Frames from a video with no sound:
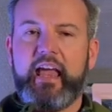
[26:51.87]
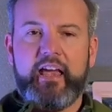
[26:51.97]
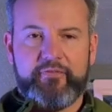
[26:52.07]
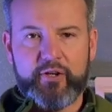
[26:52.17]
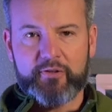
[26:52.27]

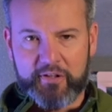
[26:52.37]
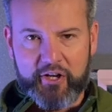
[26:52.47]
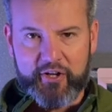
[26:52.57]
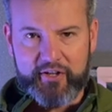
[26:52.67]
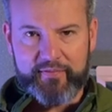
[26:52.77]
If you
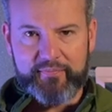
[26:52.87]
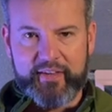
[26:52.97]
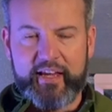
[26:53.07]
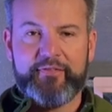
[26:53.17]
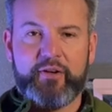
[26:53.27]
learn,
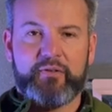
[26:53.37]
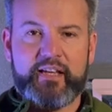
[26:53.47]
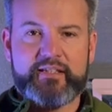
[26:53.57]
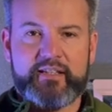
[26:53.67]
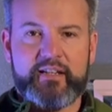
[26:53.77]
if you
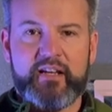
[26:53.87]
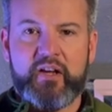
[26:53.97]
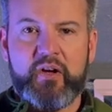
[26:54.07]
listen,